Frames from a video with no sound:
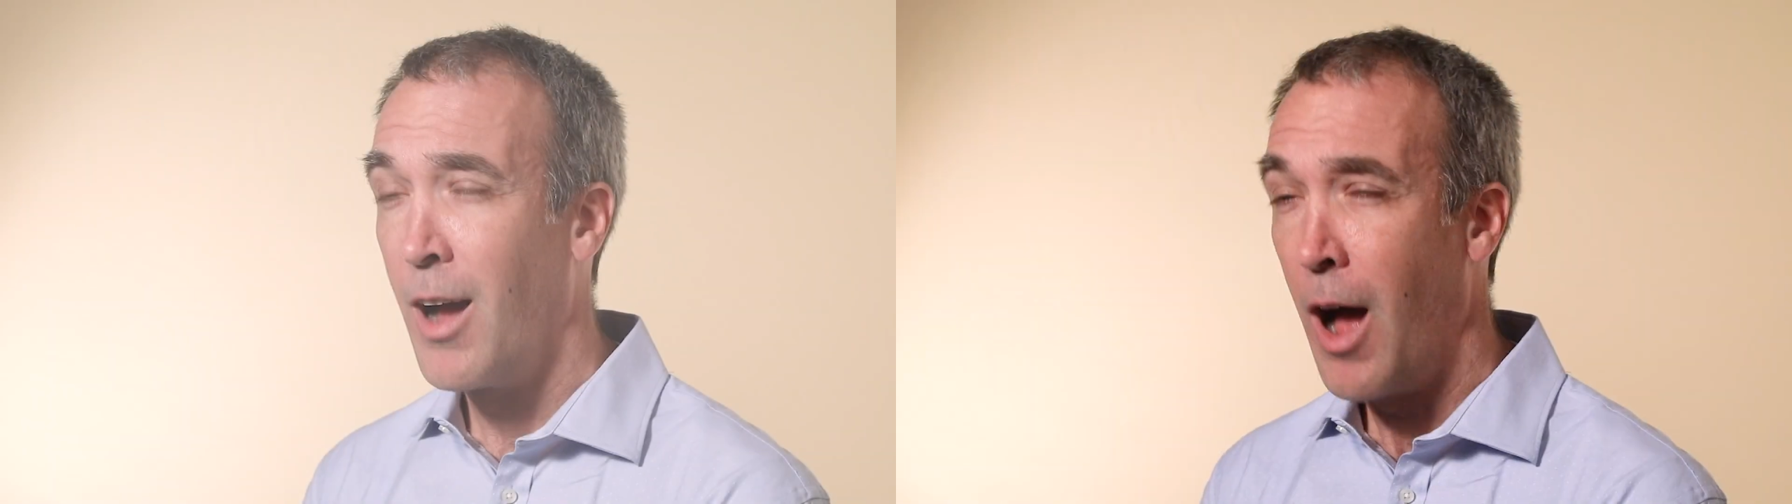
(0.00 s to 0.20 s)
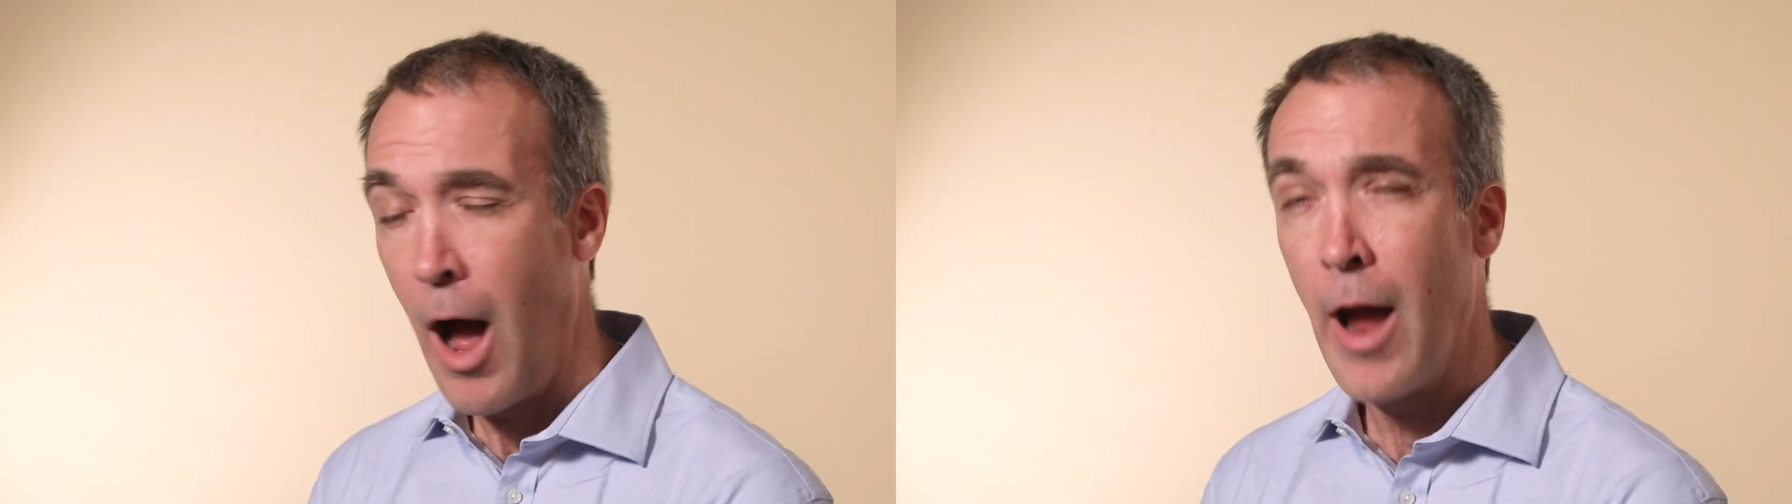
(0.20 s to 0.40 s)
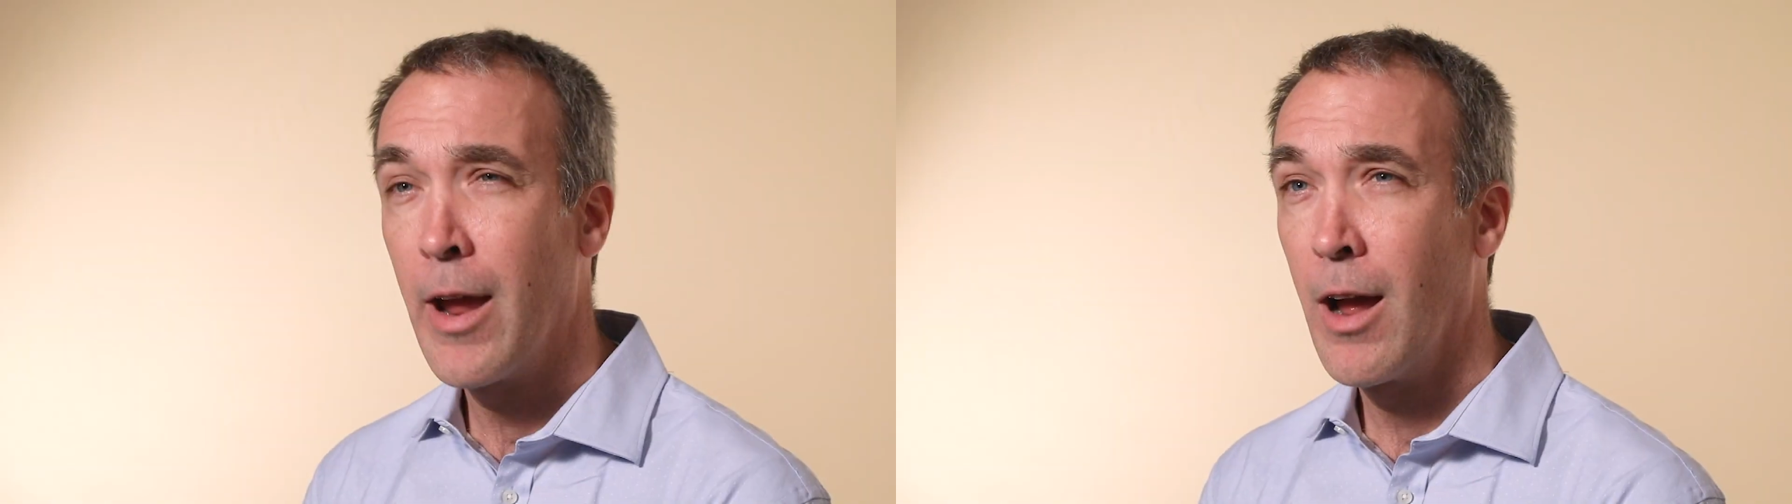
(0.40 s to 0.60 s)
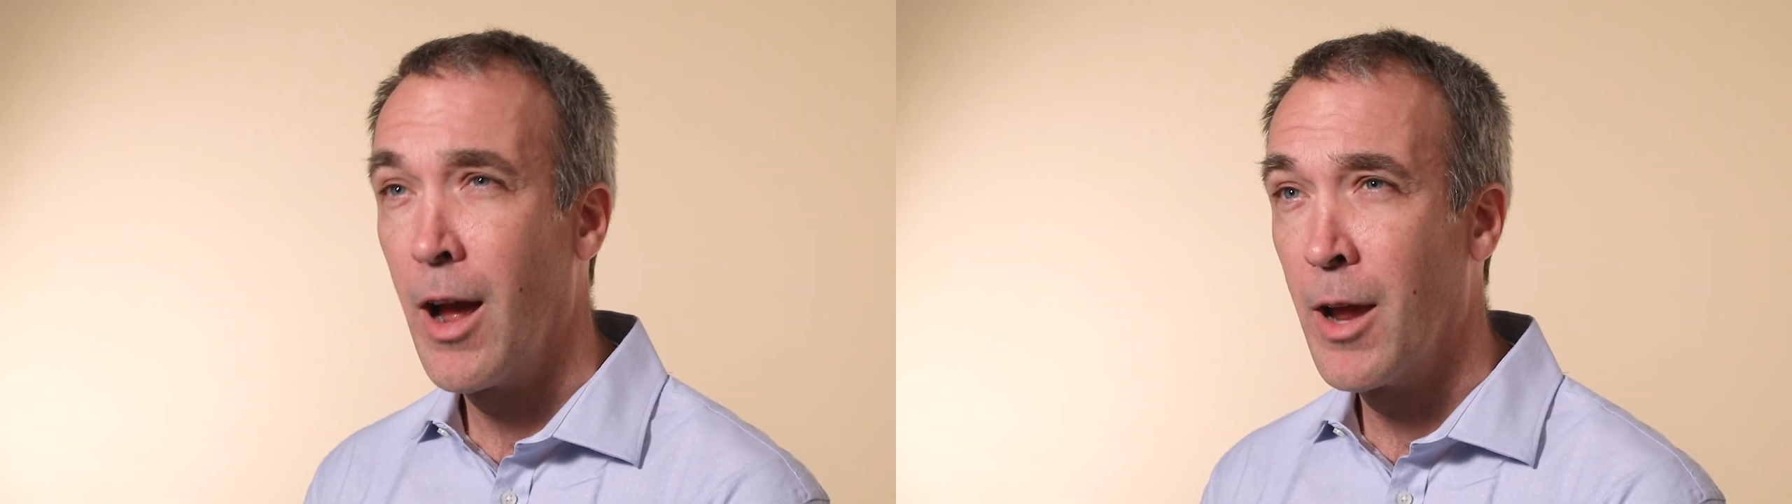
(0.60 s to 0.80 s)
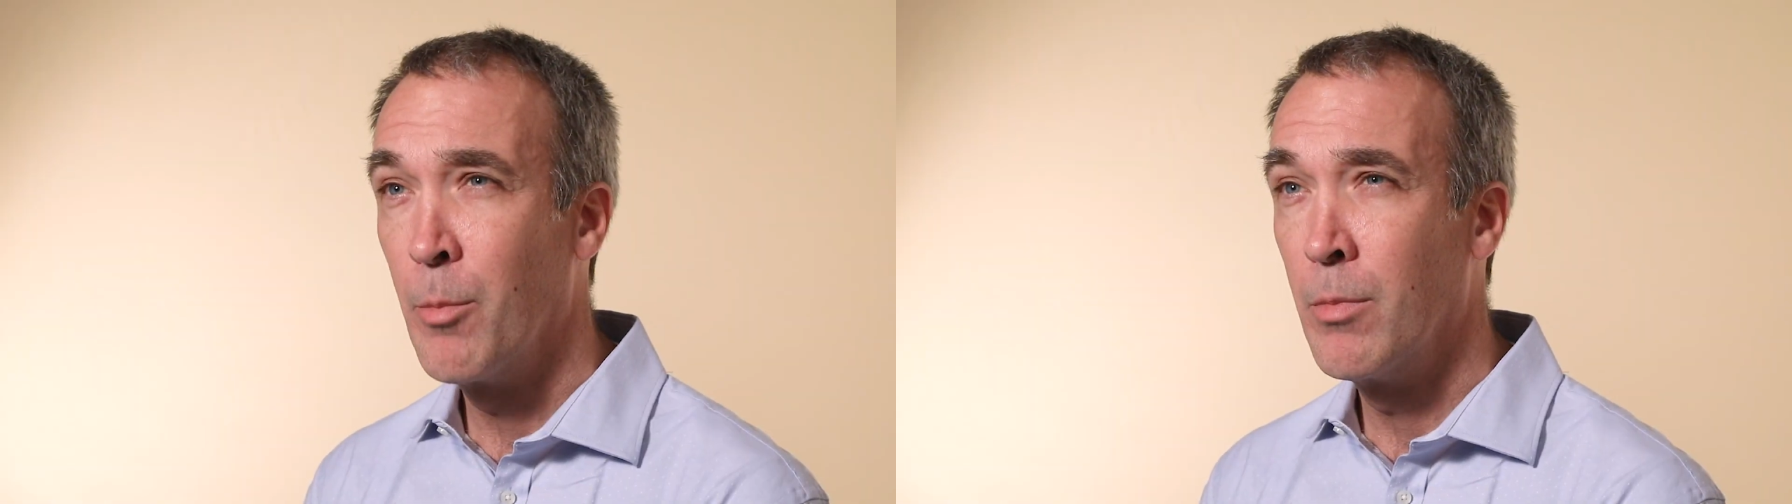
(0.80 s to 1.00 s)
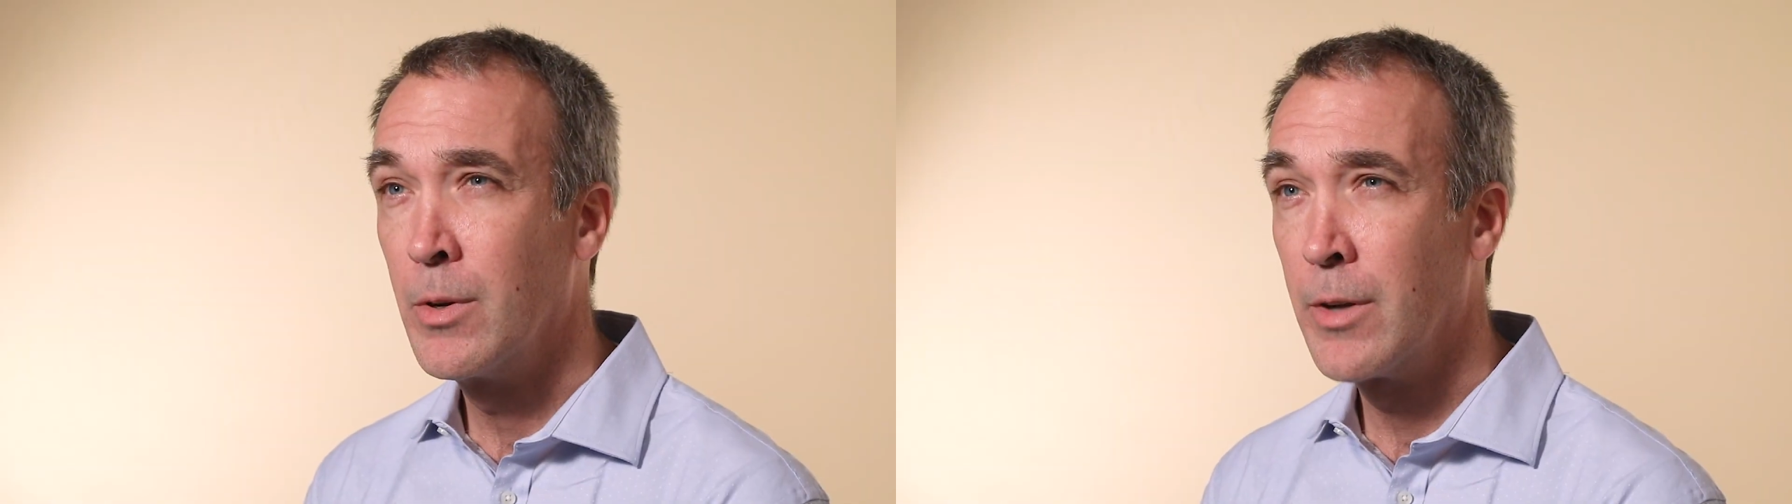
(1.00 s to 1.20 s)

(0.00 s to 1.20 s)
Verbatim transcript: Hi, I am